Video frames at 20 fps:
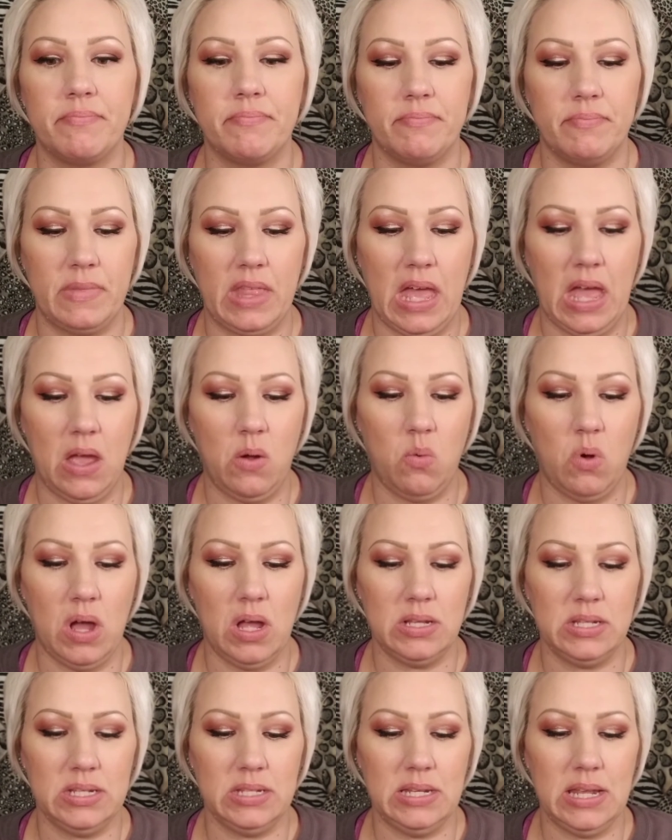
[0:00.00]
I want
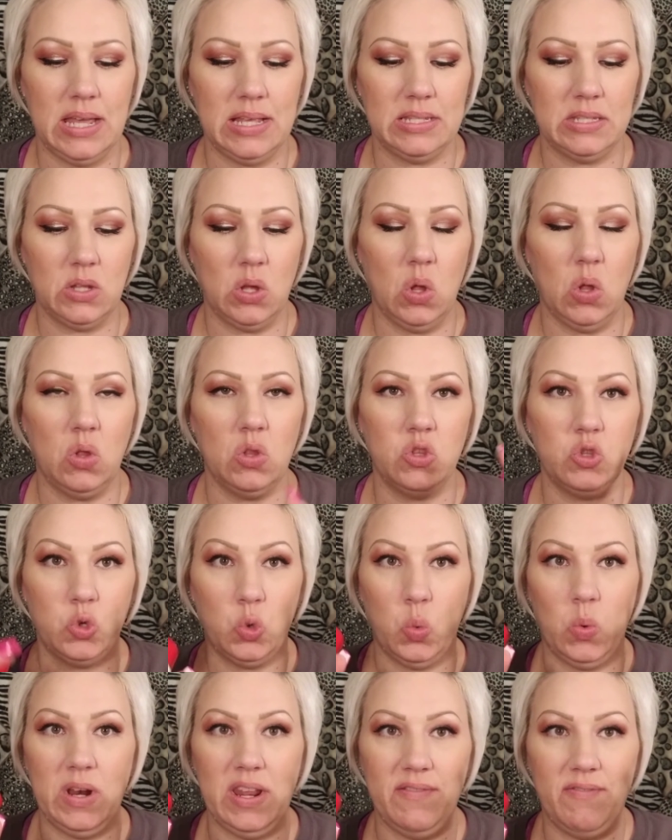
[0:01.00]
to test the whole
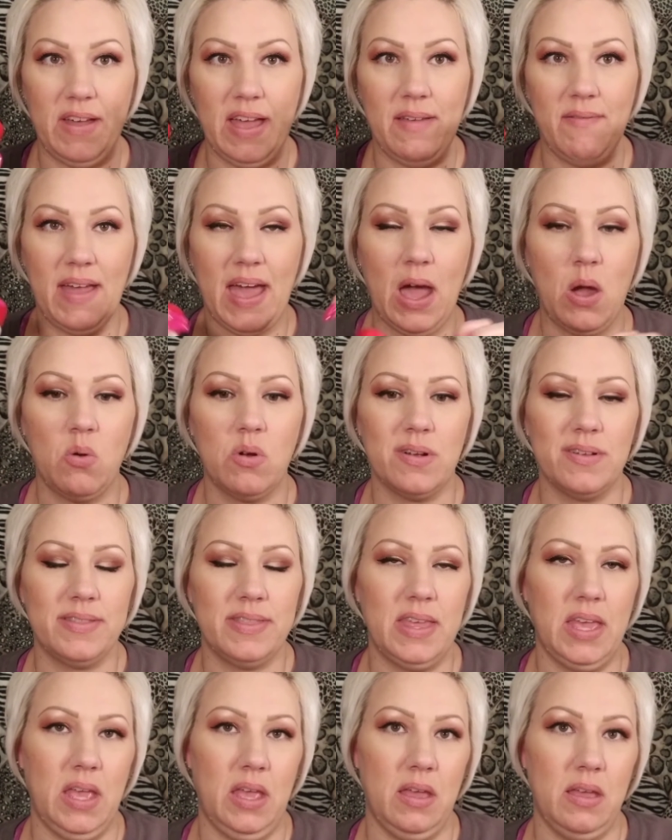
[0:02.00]
25-hour
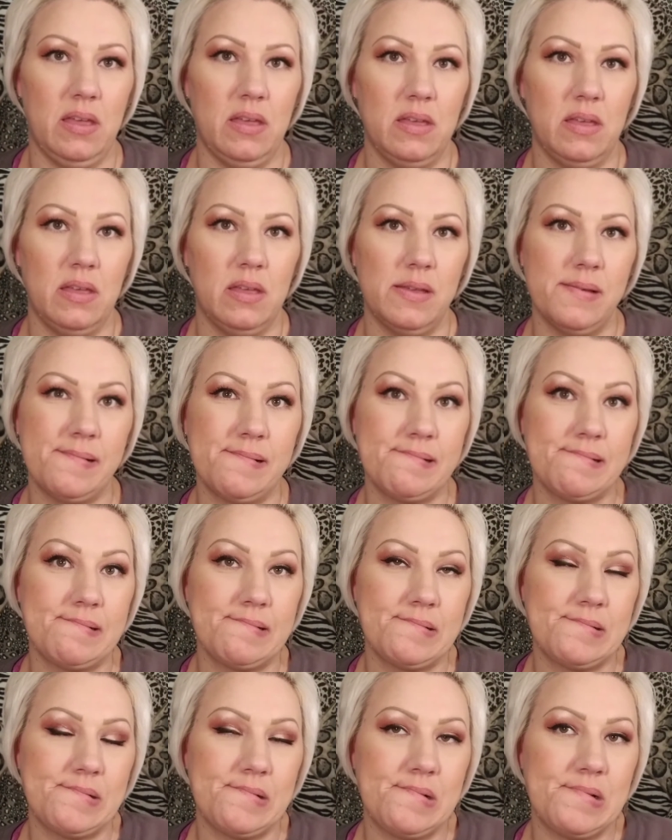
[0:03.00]
thing.
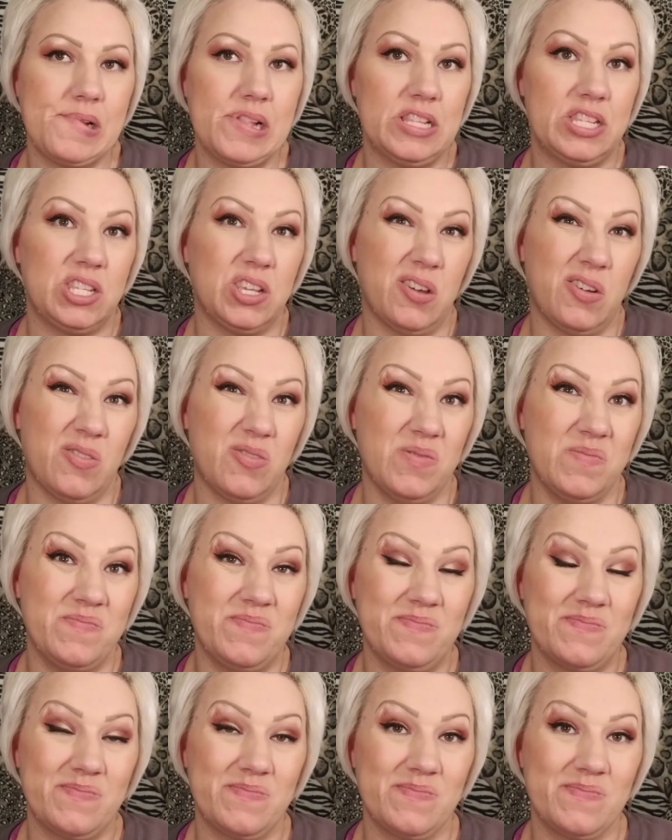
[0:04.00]
So,
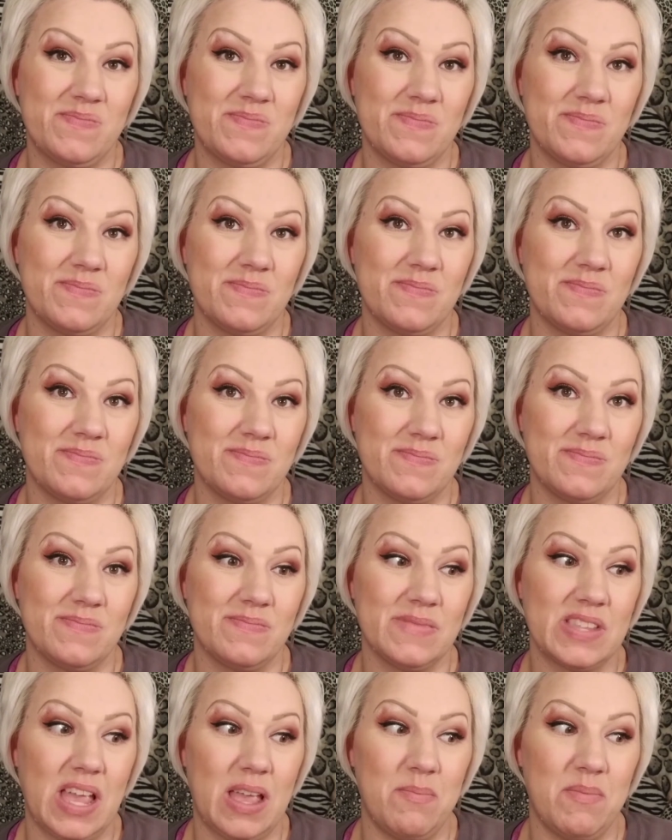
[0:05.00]

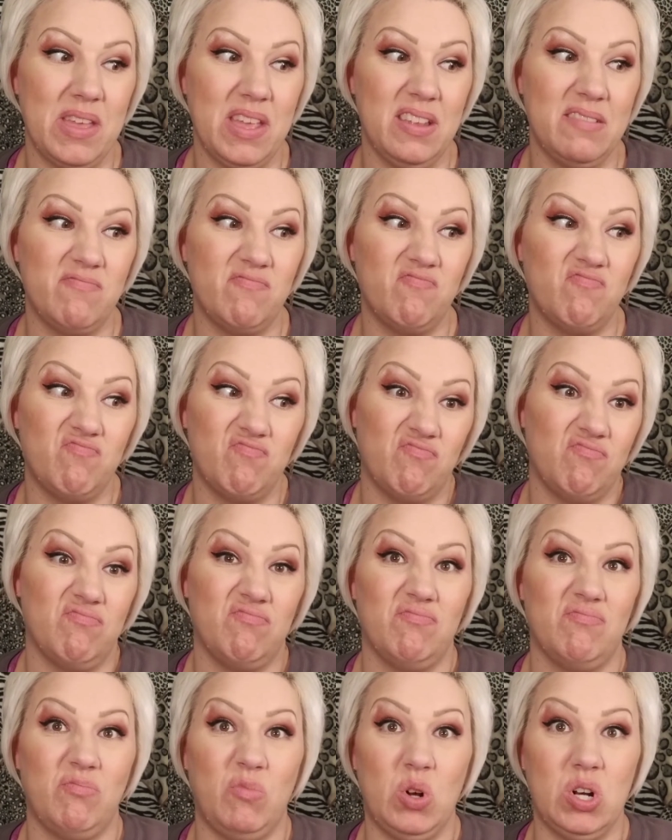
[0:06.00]
I mean,
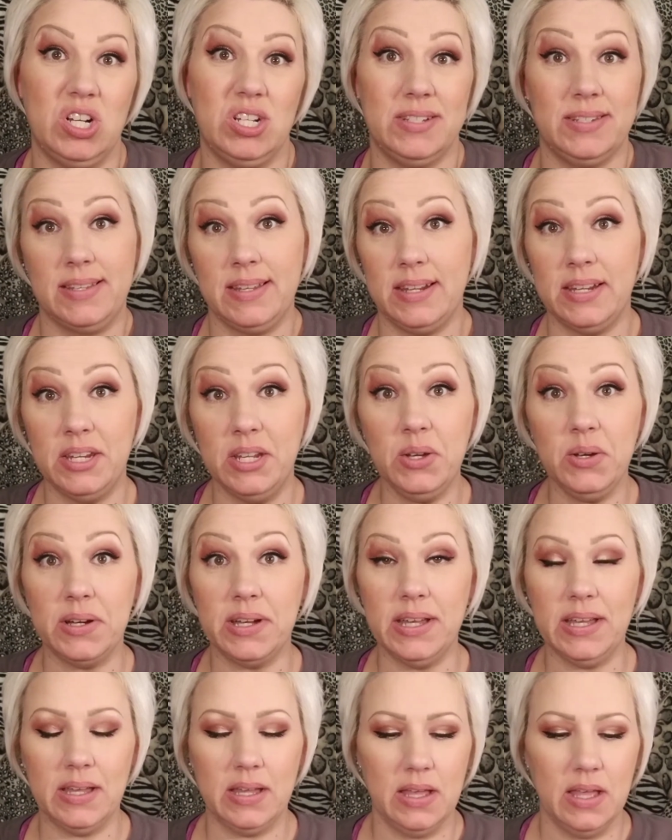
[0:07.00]
we're just going to do
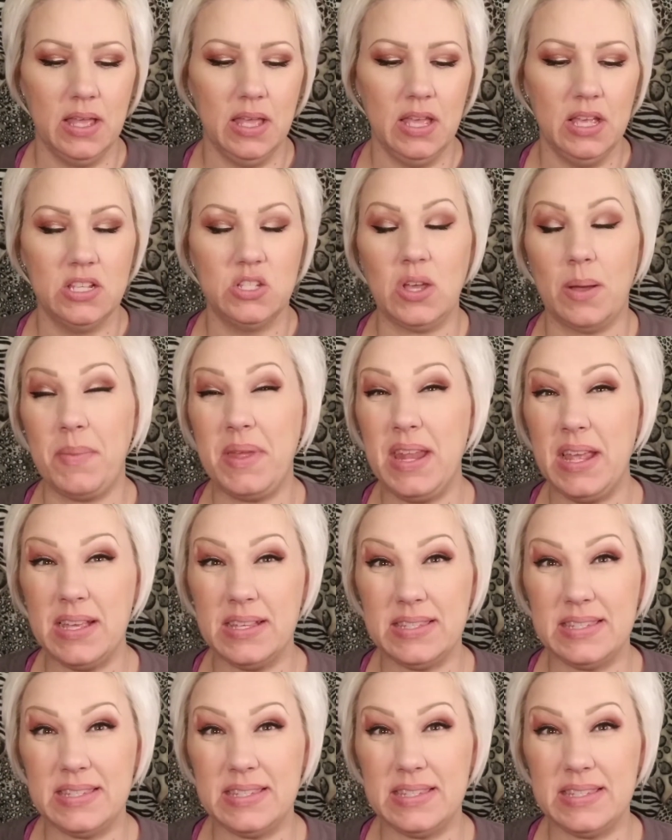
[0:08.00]
it. So I'm going to,